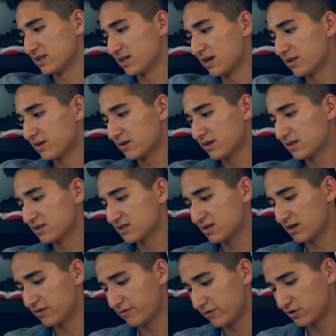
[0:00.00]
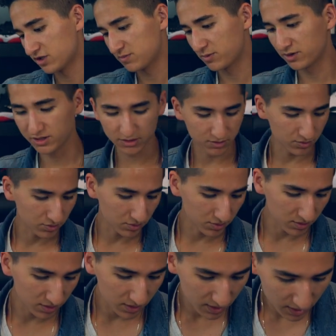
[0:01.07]
together and stuff, which is pretty
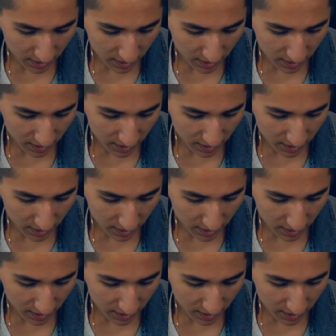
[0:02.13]
cool.